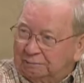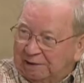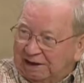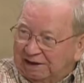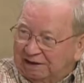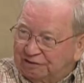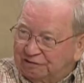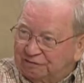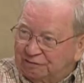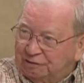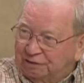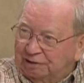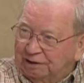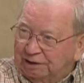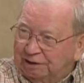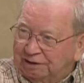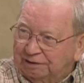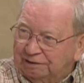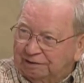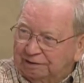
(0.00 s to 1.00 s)
manager
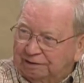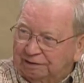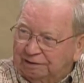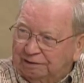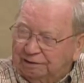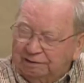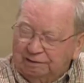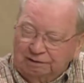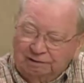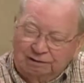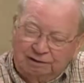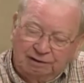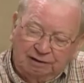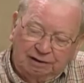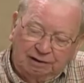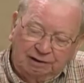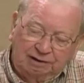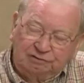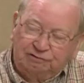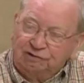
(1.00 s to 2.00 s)
and the okay.
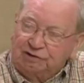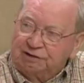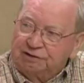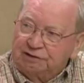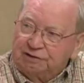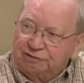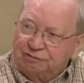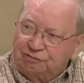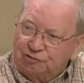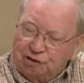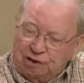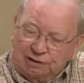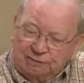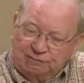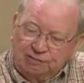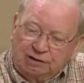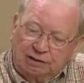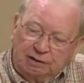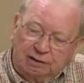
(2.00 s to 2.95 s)
uh, executive chef.